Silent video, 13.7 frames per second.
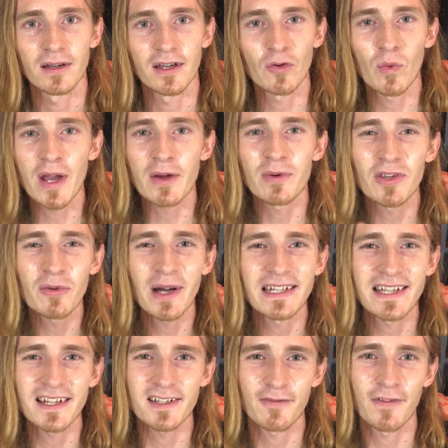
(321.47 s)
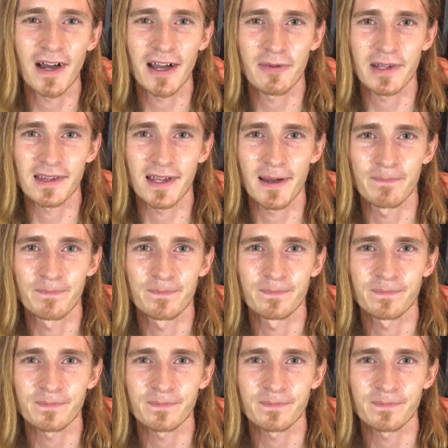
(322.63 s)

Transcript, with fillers: in a way where you identify with them.